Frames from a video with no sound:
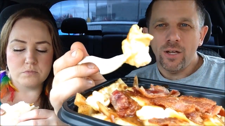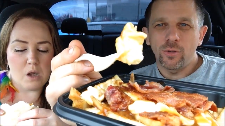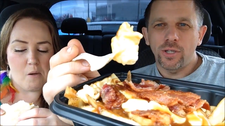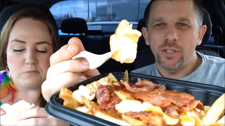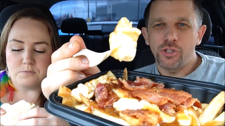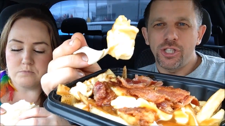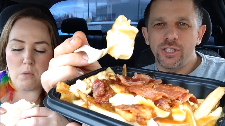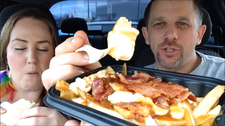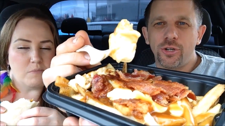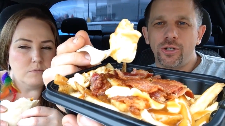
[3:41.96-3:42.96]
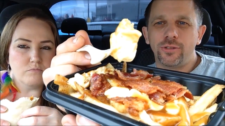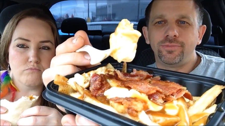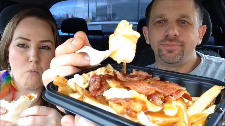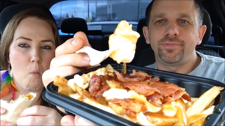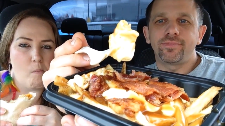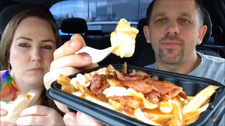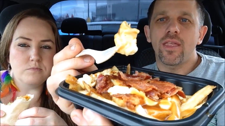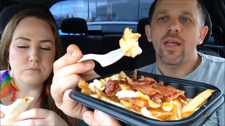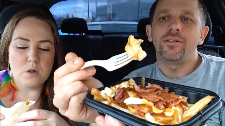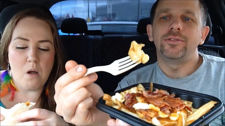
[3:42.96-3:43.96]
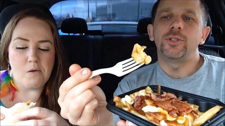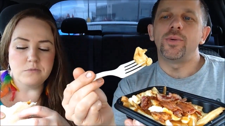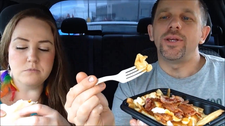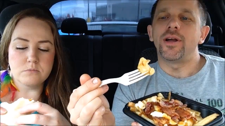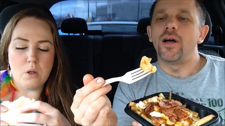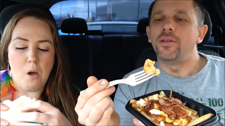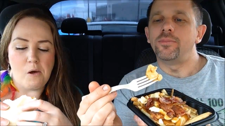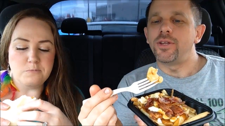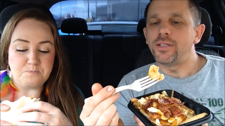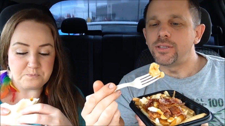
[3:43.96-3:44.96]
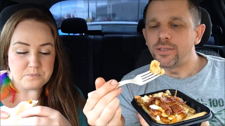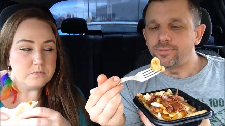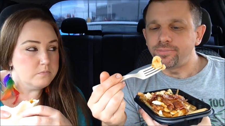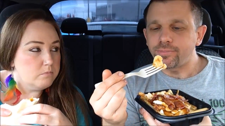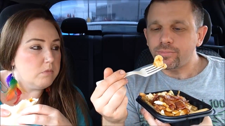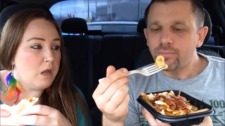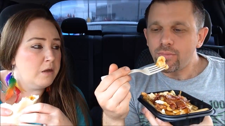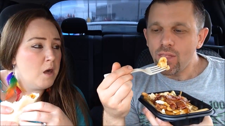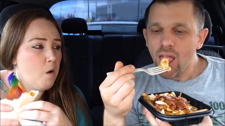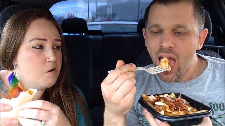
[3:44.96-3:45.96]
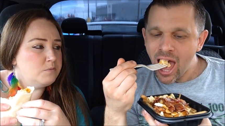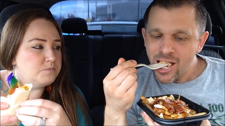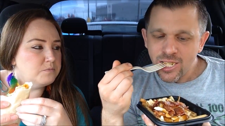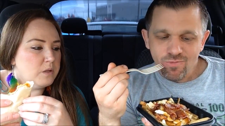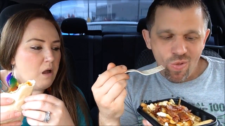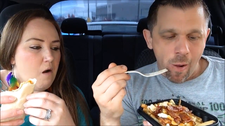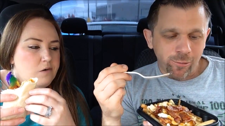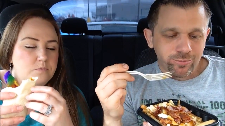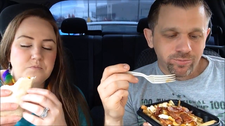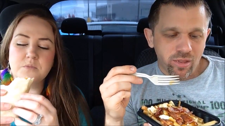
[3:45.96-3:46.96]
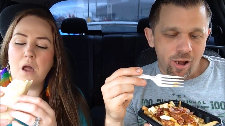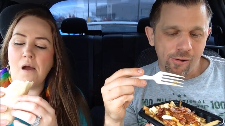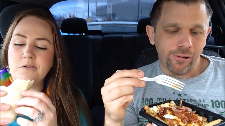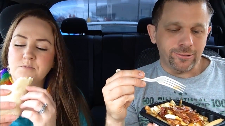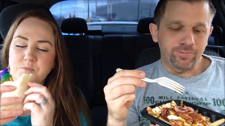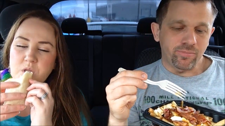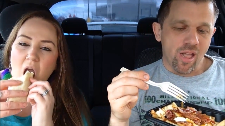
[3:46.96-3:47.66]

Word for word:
Speaker 1: Look at that cheese curd. That's what you call them things, isn't it? Yeah. Oh.